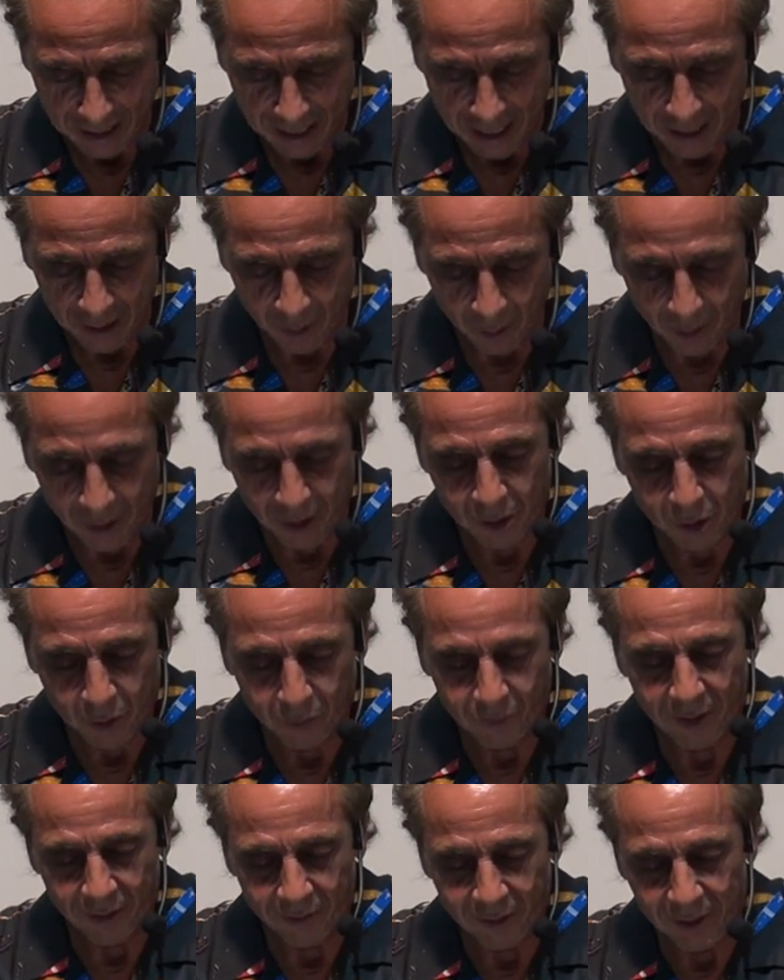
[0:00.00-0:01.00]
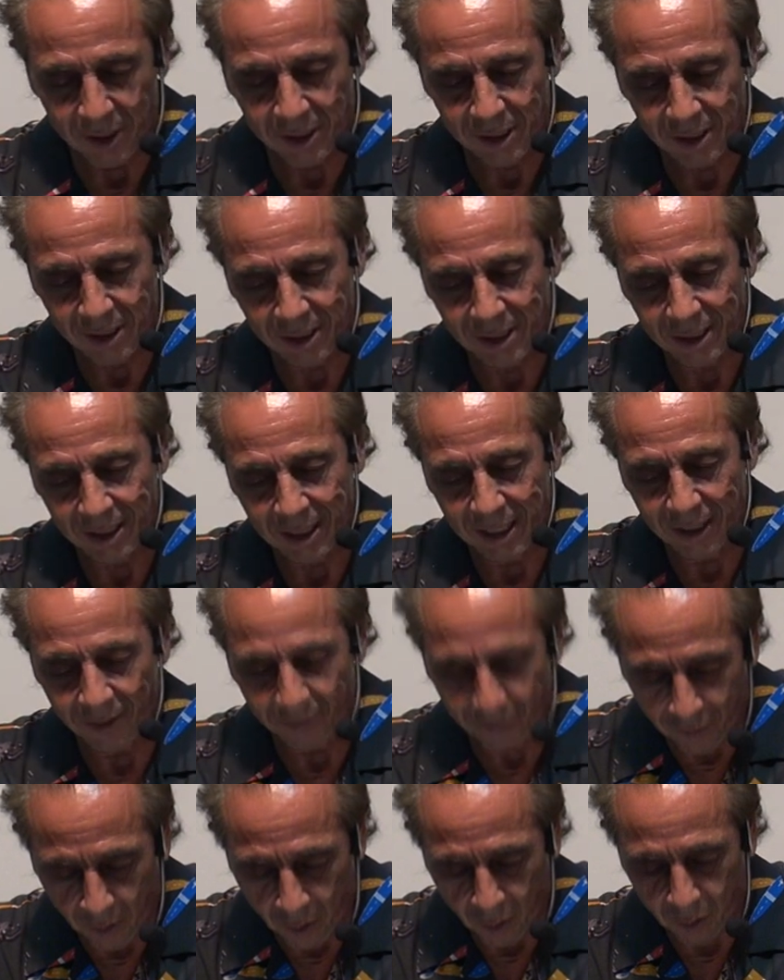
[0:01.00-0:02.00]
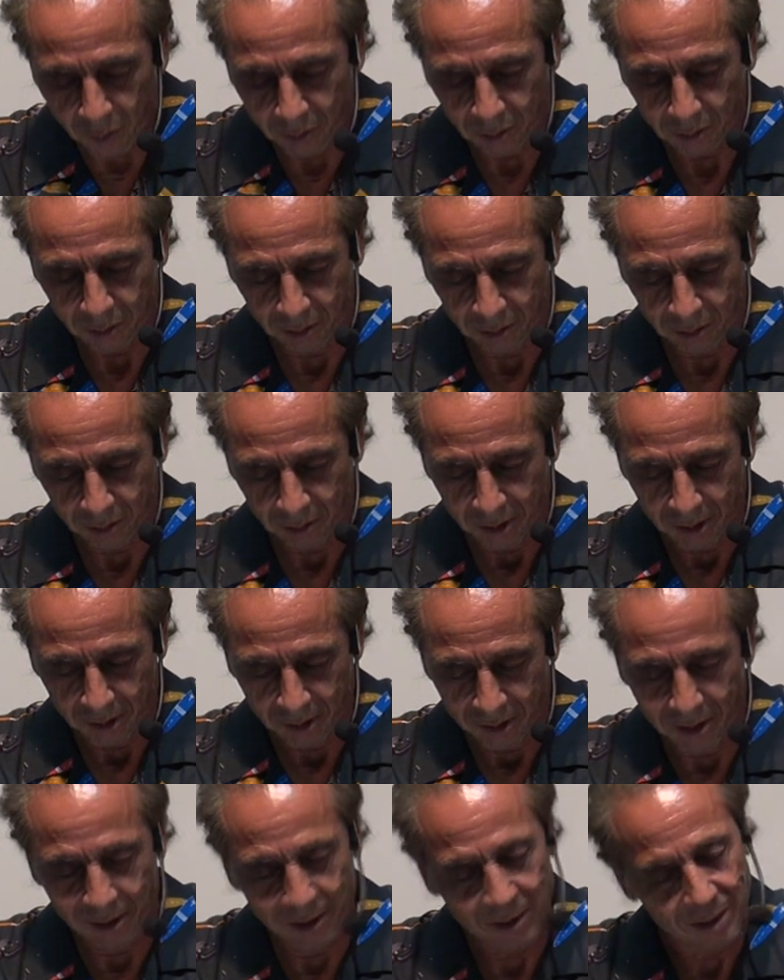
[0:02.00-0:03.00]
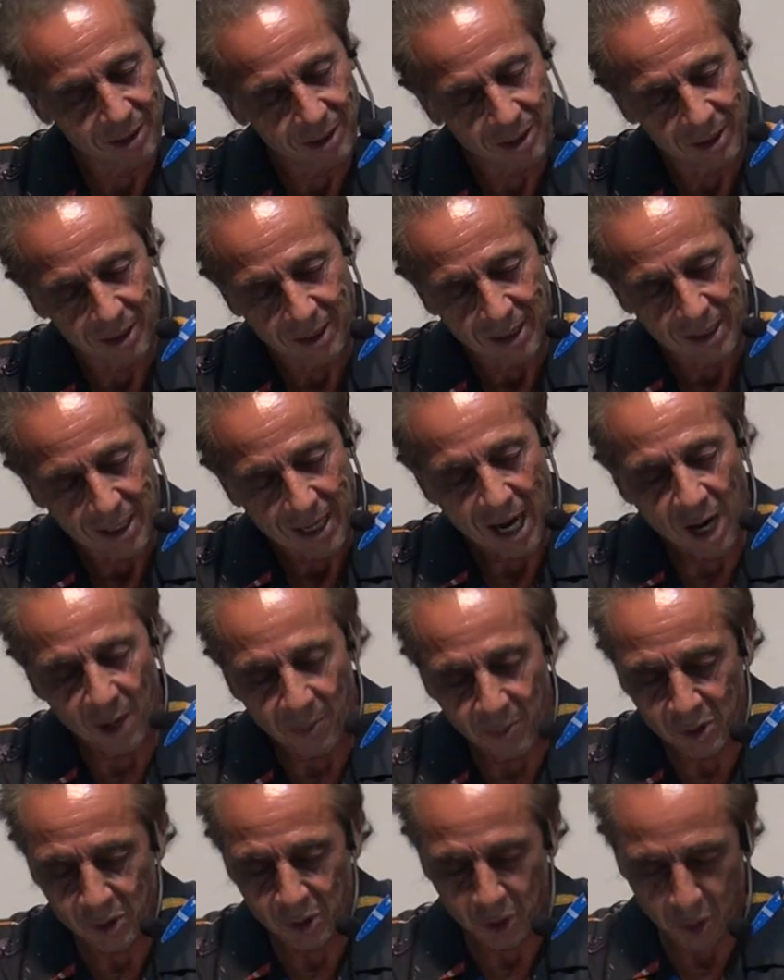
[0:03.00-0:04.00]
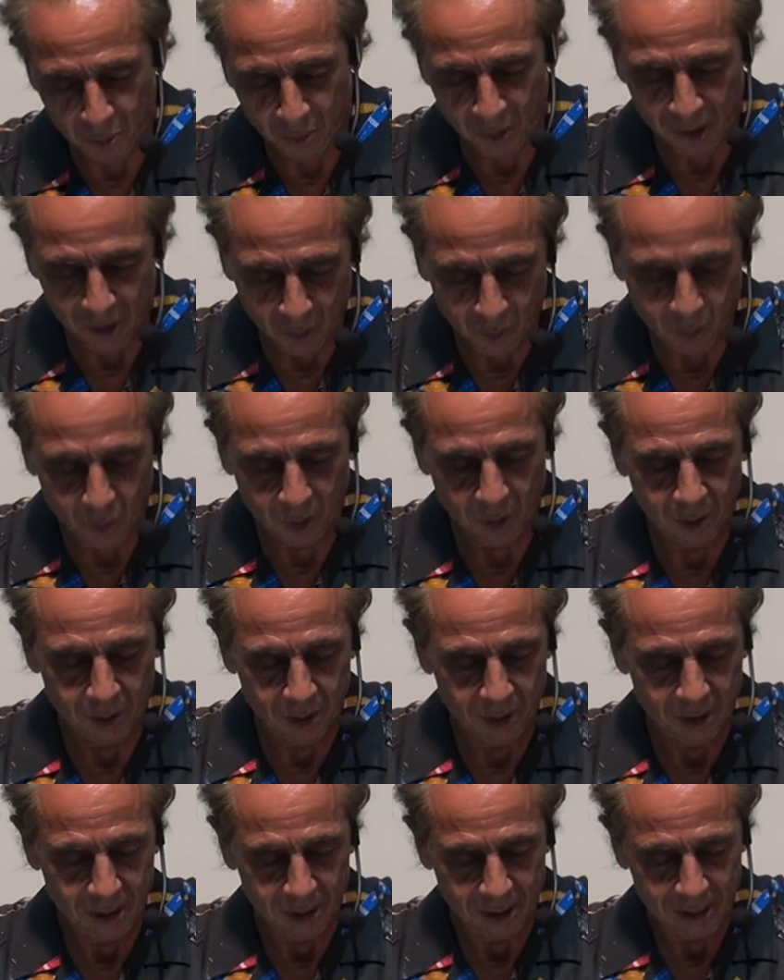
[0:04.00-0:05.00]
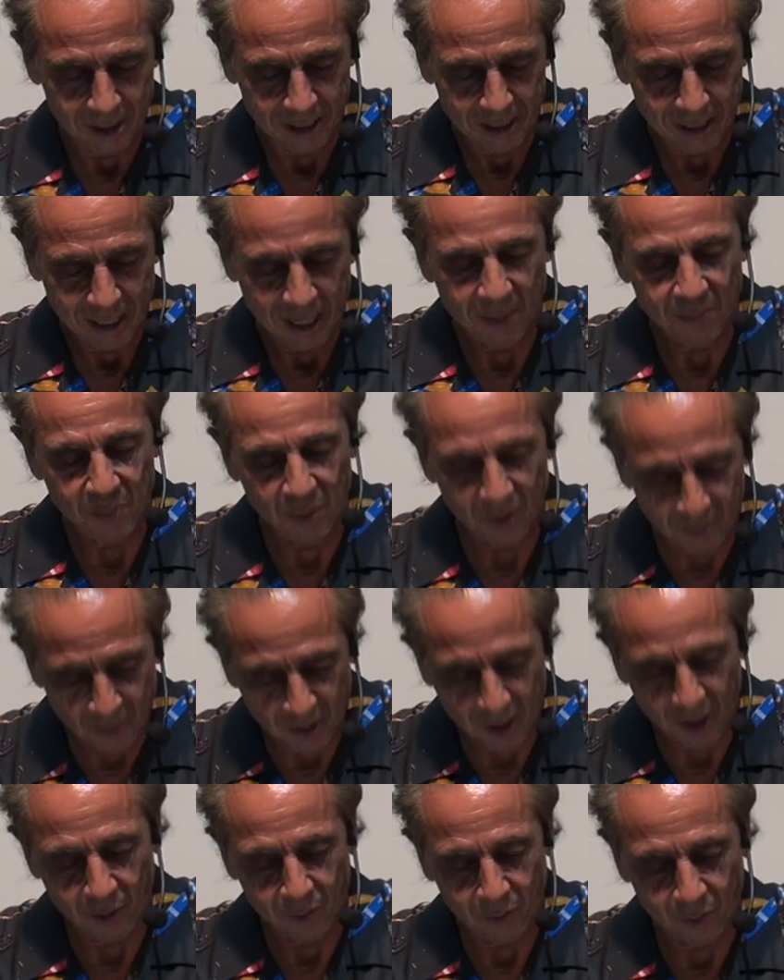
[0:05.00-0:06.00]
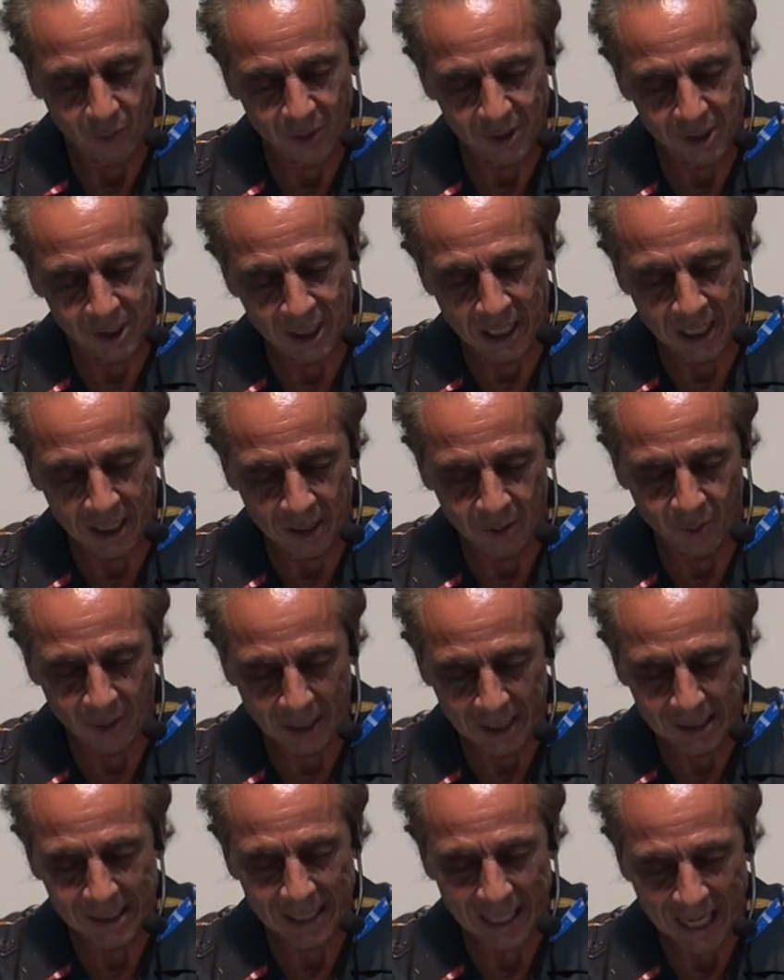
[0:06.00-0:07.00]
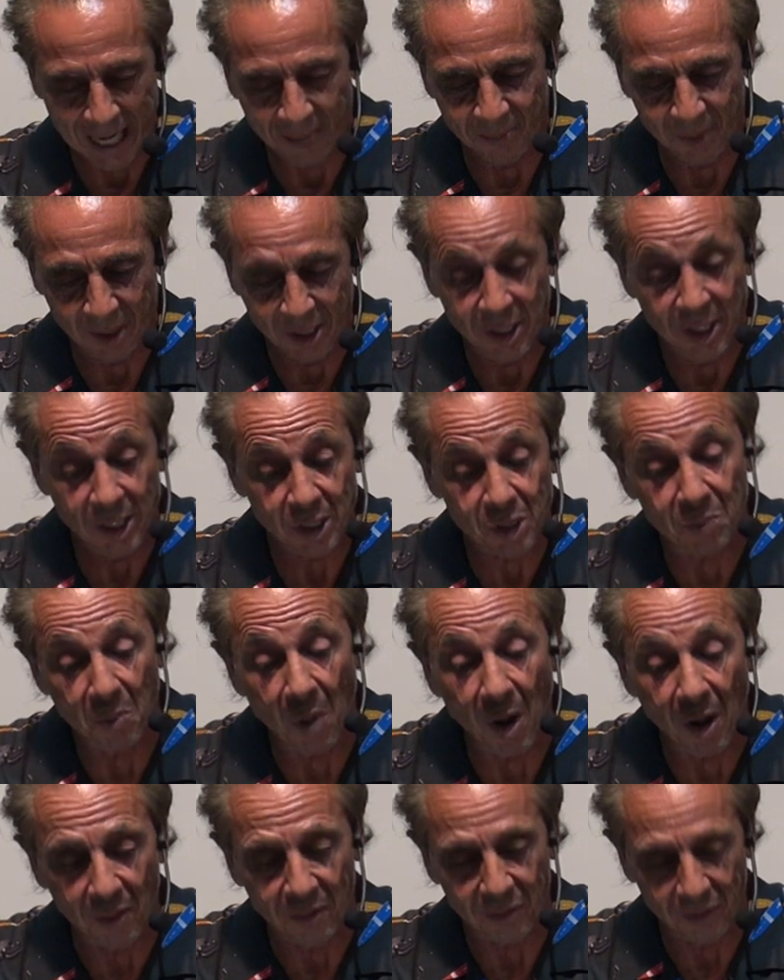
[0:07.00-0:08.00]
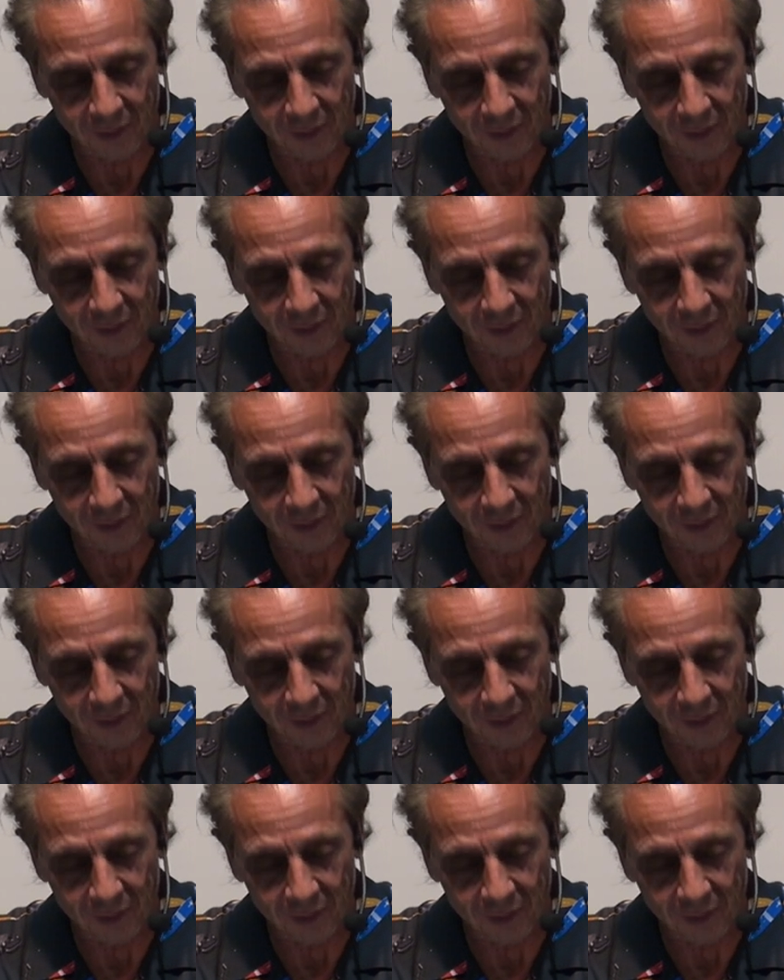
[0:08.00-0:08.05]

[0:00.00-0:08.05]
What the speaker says: And Lord, as you've given us this info, help us to spread the word and prepare for what's getting ready to happen this month.